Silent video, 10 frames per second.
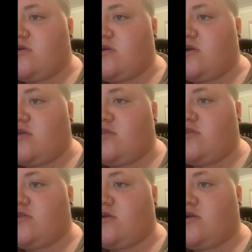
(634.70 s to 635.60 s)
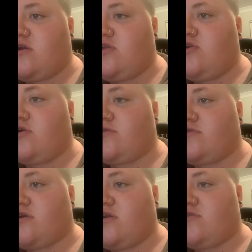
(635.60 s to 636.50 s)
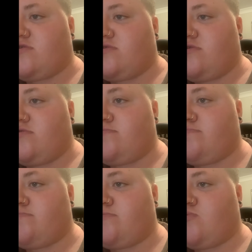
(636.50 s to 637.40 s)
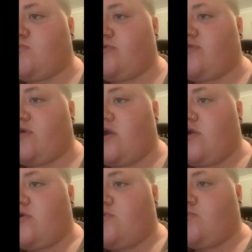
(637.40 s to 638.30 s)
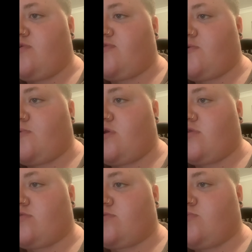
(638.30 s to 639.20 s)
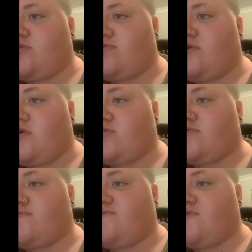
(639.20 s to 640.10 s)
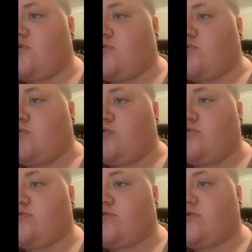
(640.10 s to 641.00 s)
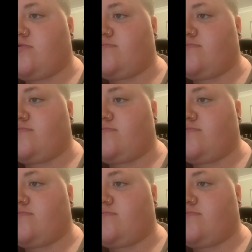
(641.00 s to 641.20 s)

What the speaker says: inundated with around 1,000 phone calls.